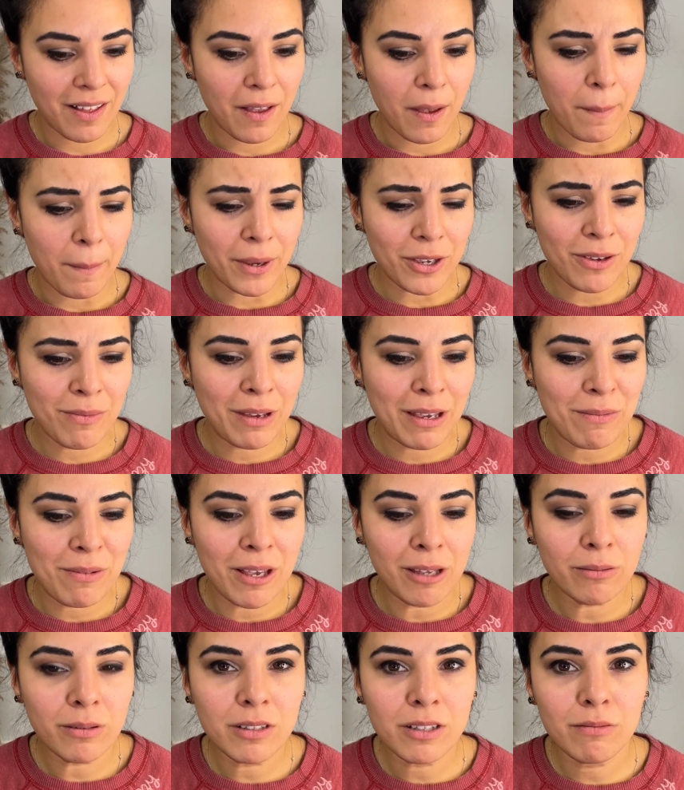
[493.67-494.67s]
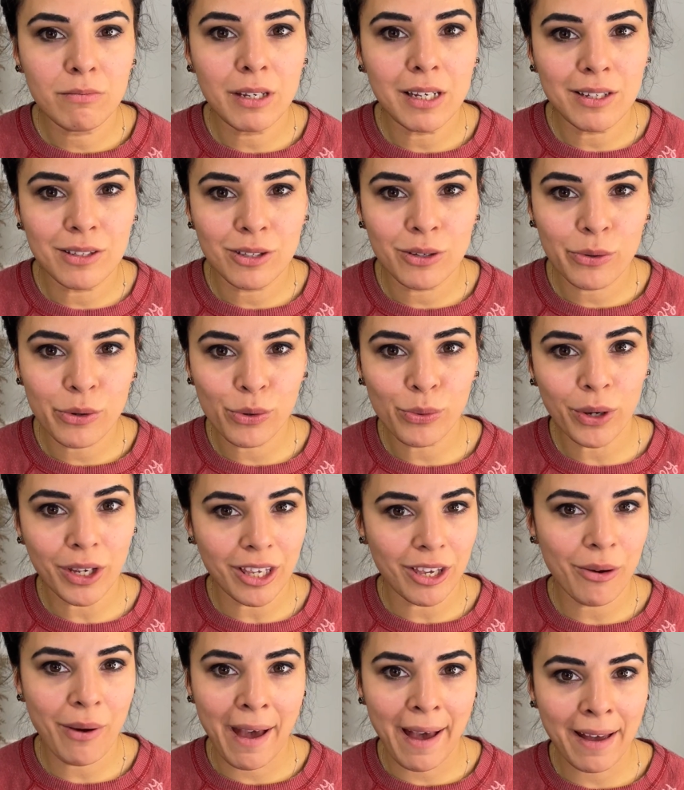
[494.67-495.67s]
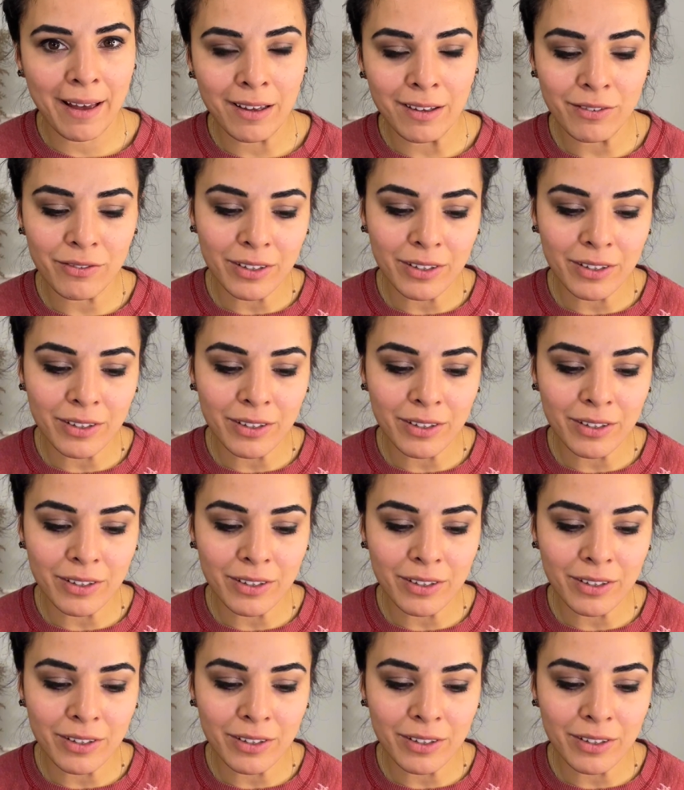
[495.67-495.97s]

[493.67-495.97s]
but you might be able to make do with what you have,